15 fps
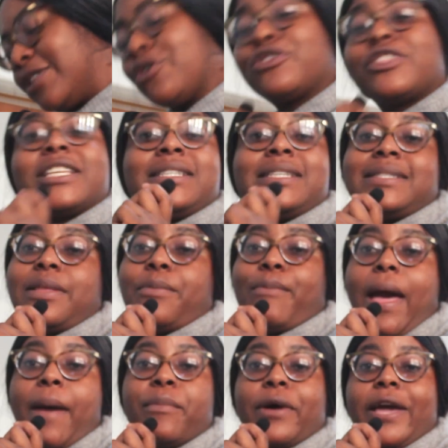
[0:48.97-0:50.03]
Though this is the
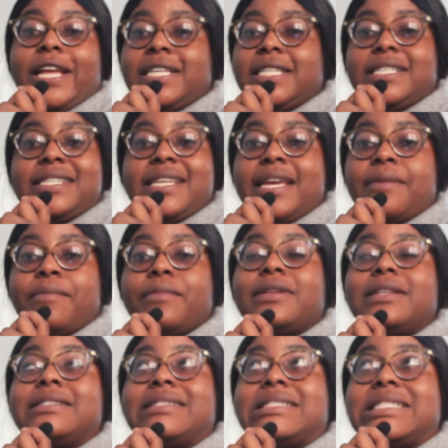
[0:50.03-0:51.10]
Bible edition,
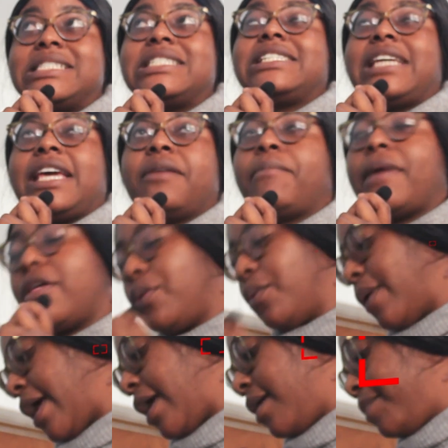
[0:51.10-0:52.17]
by the
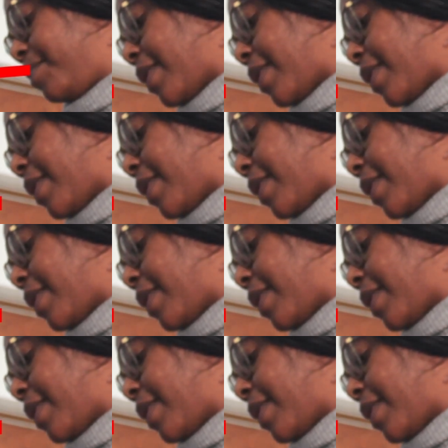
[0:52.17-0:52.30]
way.